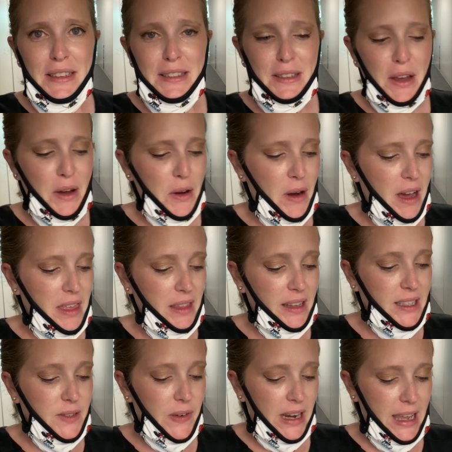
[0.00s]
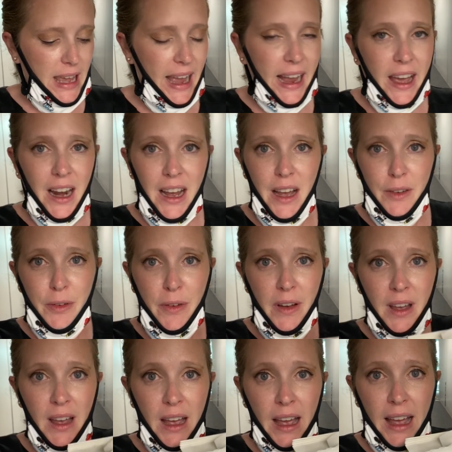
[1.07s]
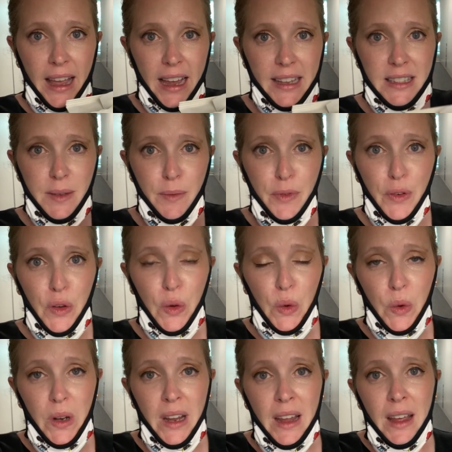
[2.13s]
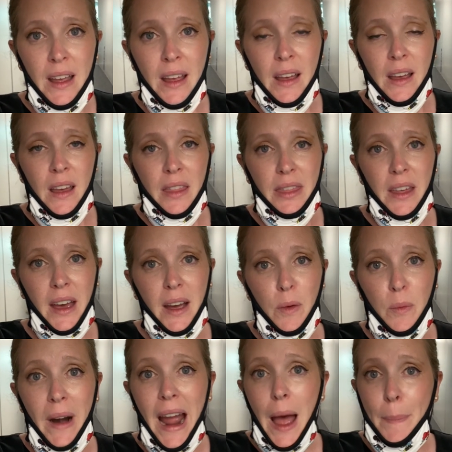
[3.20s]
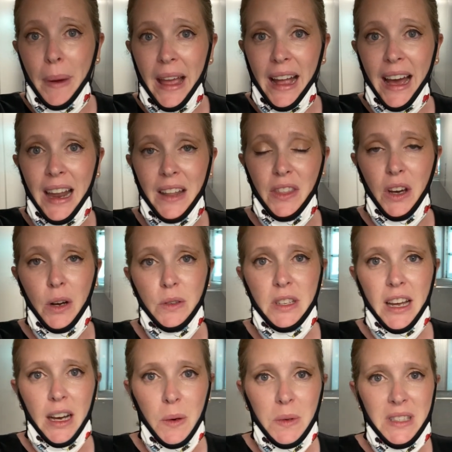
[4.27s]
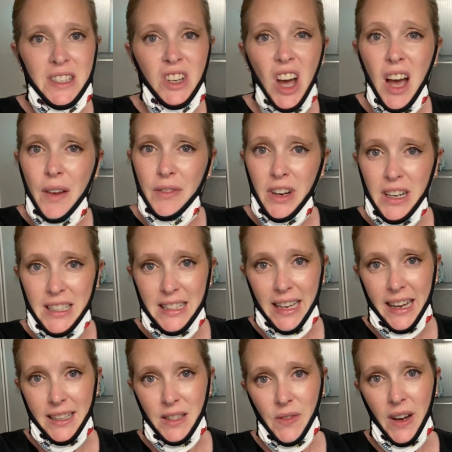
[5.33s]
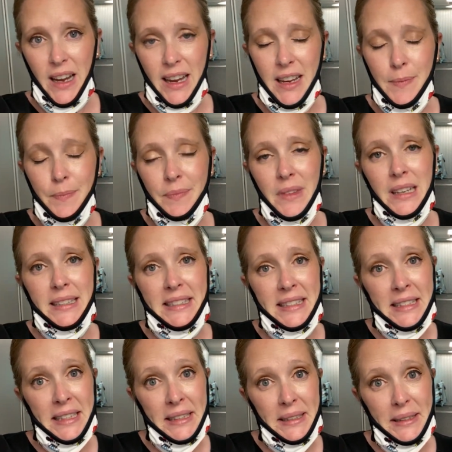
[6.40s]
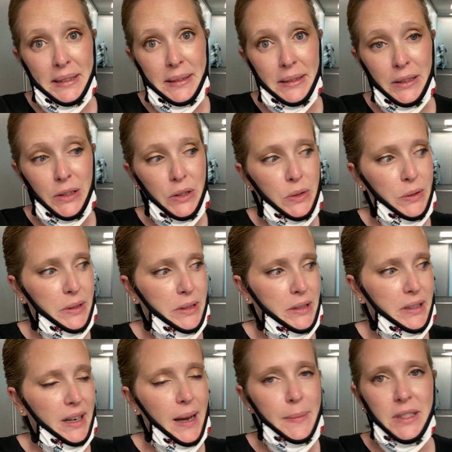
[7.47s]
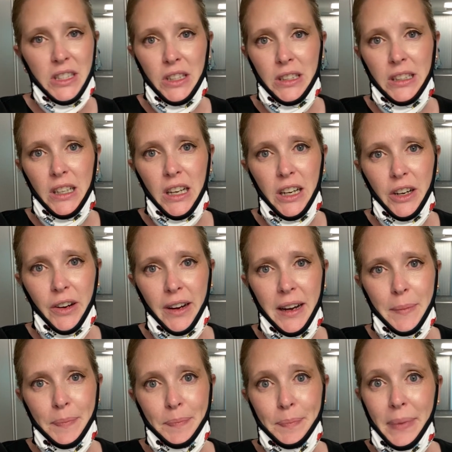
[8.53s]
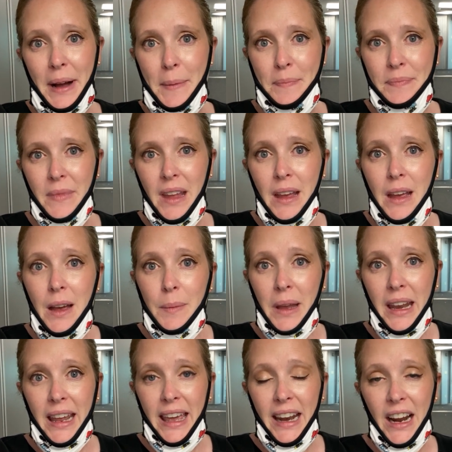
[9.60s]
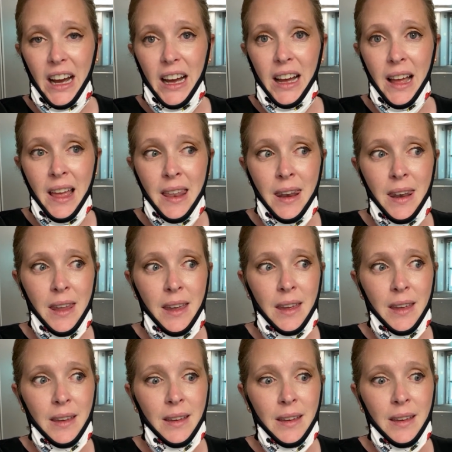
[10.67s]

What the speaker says: So I think that's funny. I got some food. The wrap I got at the hotel was not very satisfying. So I'm still a little hungry, but I'm gonna get on